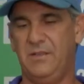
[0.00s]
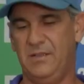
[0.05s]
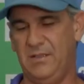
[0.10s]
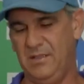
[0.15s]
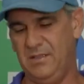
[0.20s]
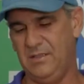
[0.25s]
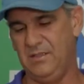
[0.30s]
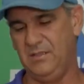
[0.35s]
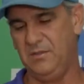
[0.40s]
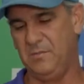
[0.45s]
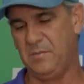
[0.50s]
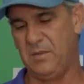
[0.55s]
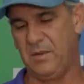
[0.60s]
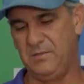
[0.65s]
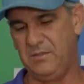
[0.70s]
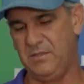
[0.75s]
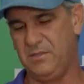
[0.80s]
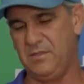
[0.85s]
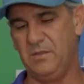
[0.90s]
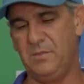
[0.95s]
then you
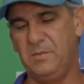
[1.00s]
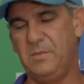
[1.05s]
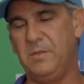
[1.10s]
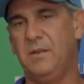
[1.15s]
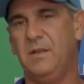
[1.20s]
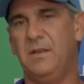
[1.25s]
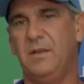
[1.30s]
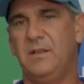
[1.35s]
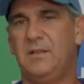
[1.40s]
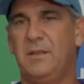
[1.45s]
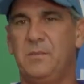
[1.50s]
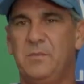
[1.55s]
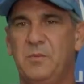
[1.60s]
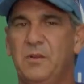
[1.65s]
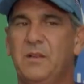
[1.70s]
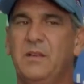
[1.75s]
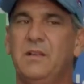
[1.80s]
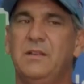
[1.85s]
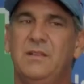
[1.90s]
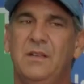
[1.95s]
probably should put a
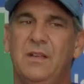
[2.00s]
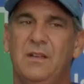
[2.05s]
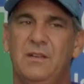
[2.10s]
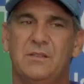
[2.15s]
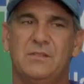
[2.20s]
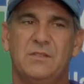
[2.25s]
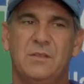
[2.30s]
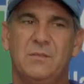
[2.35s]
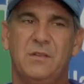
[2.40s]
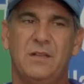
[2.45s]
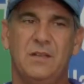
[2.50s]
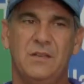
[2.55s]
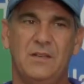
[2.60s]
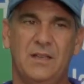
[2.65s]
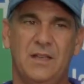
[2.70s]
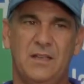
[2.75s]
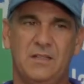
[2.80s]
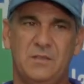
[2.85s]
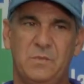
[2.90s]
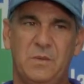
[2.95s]
Tupperware container, some kind of
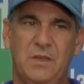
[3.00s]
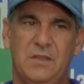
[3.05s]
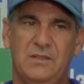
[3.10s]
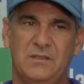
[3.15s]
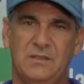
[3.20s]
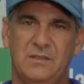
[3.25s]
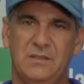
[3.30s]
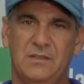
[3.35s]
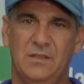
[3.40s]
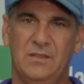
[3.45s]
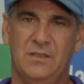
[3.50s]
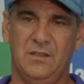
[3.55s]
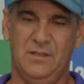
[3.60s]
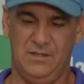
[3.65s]
catch basin